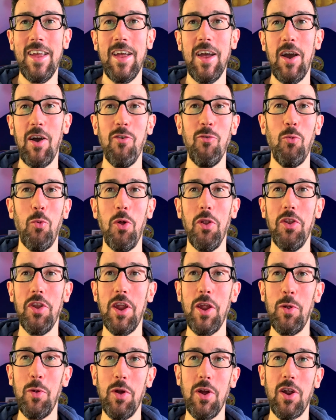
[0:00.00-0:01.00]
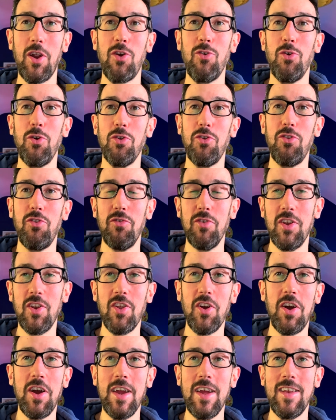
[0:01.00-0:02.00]
of OneNote across your
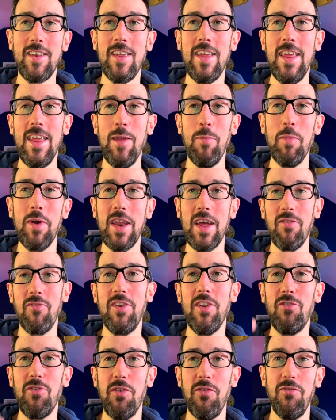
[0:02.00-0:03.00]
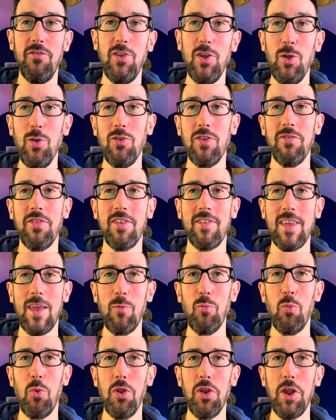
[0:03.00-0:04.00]
entire team and have different views of the
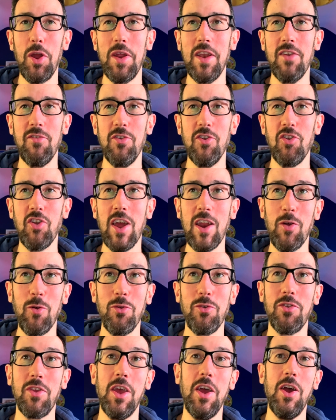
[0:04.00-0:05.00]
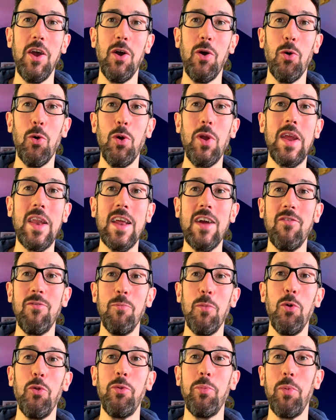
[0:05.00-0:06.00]
same OneNote in different channels, or you can have
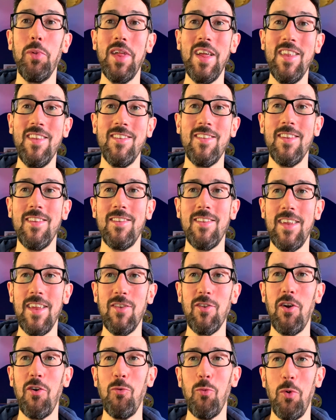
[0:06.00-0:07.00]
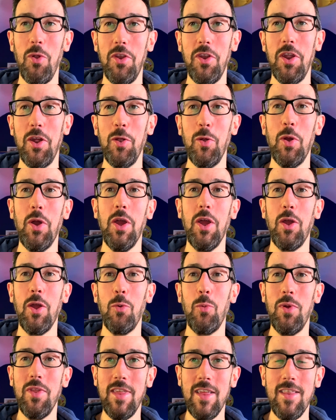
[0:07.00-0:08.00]
multiple instances of OneNote
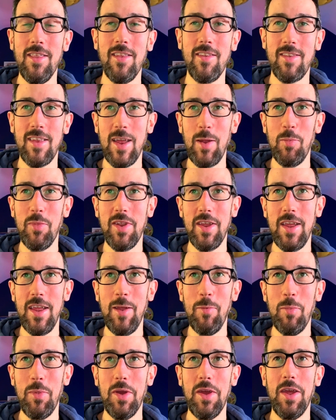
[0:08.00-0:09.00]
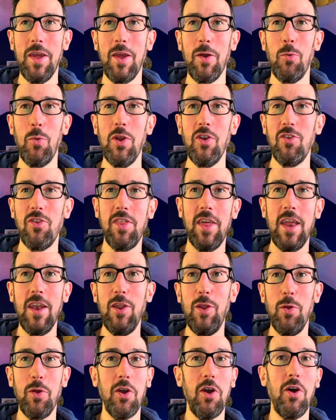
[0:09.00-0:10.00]
within the same team, which then
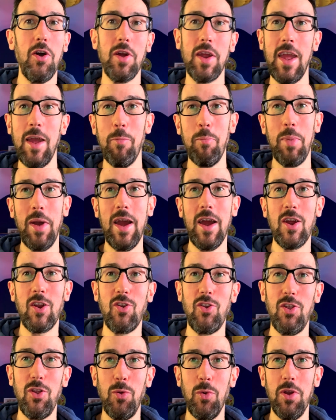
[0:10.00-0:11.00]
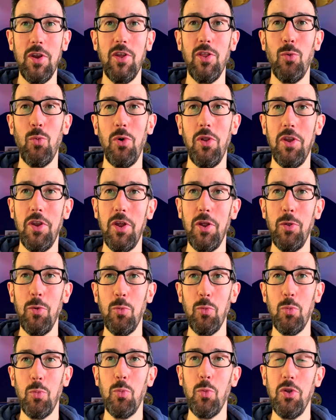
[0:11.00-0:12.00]
you can't get back to another OneNote
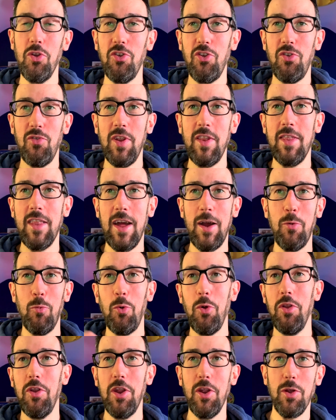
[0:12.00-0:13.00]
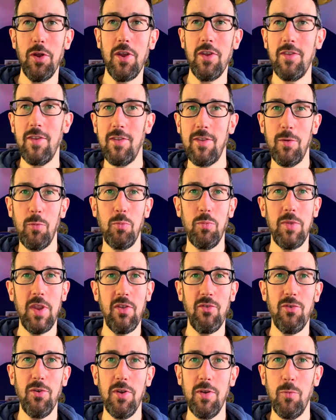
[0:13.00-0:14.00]
once you're in that OneNote because it's a
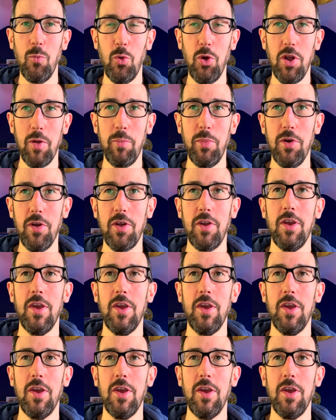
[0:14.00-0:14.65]
different workbook.